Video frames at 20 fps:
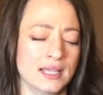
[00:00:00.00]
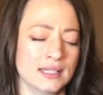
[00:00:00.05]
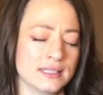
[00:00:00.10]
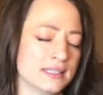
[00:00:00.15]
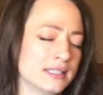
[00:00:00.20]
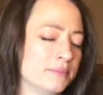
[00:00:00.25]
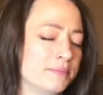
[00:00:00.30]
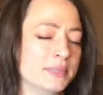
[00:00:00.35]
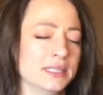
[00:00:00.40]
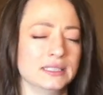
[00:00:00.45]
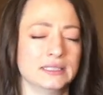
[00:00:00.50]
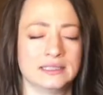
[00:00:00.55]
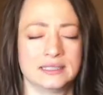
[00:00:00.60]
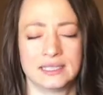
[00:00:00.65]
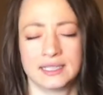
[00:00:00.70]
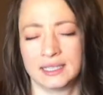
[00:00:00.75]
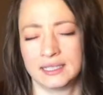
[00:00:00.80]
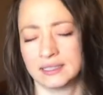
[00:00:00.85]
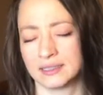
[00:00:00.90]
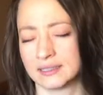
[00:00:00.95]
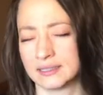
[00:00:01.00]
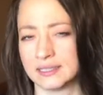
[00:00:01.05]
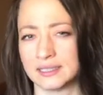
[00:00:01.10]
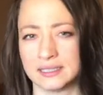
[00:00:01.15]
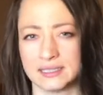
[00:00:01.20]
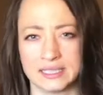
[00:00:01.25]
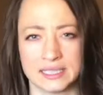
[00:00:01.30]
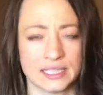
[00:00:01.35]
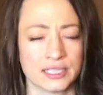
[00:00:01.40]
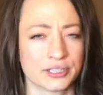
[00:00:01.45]
debilitating,
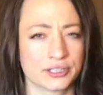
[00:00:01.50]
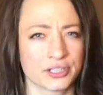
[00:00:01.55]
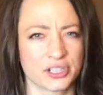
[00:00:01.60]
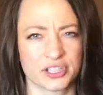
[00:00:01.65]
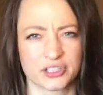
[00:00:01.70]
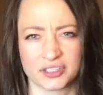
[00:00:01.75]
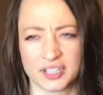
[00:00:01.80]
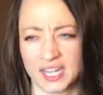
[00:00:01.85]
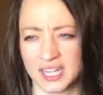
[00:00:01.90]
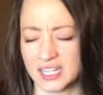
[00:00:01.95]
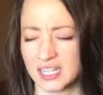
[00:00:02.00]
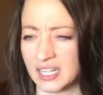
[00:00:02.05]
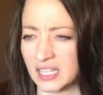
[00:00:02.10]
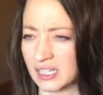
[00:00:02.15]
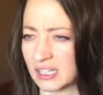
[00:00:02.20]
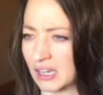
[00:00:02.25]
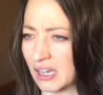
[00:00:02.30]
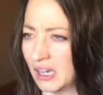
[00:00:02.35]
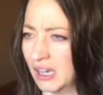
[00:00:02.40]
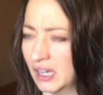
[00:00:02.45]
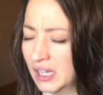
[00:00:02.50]
deteriorating,